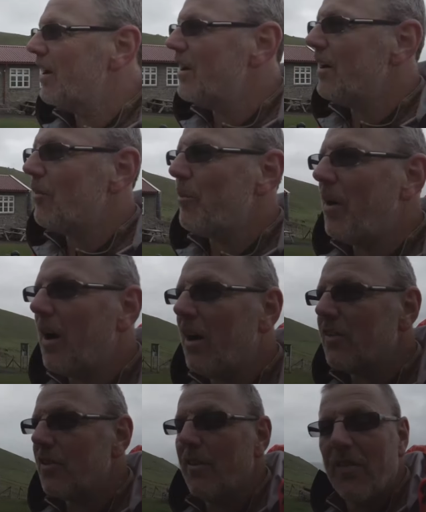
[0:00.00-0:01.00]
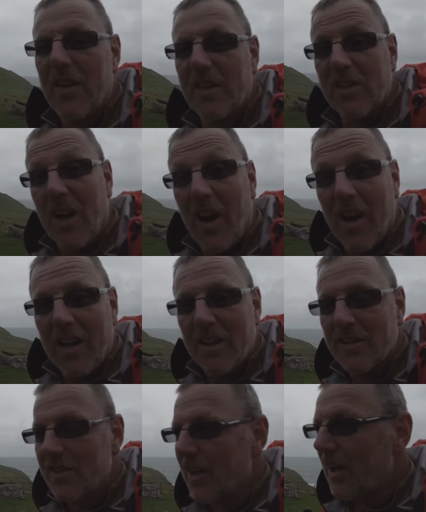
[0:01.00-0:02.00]
another part of this
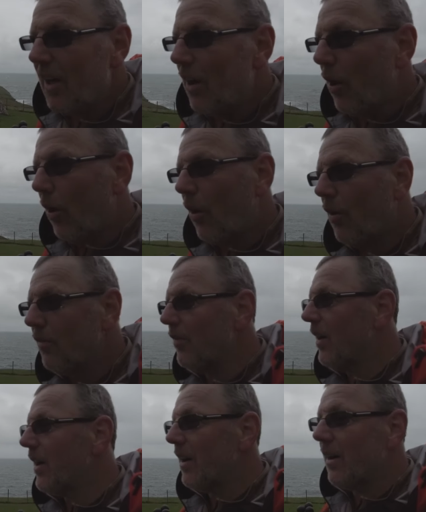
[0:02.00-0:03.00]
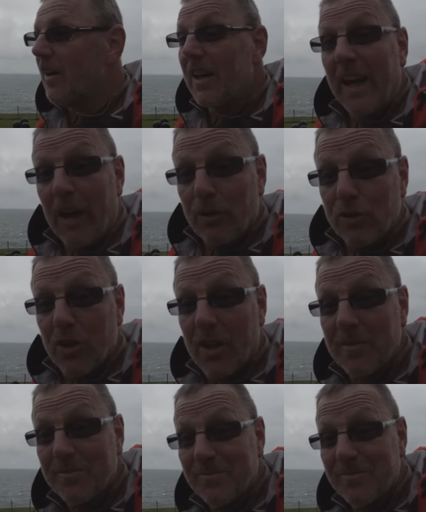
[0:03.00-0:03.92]
island of Kalsoy.